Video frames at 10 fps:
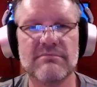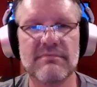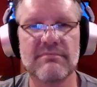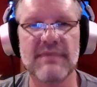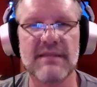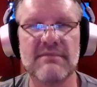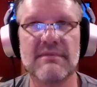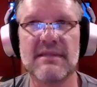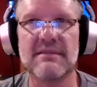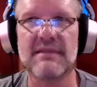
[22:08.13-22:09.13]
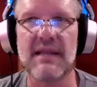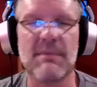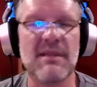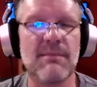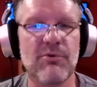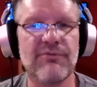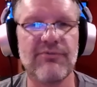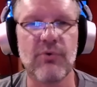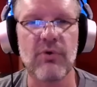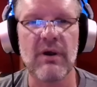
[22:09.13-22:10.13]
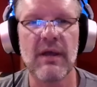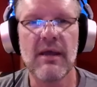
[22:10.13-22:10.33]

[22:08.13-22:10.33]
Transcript: that I'm in the mood for.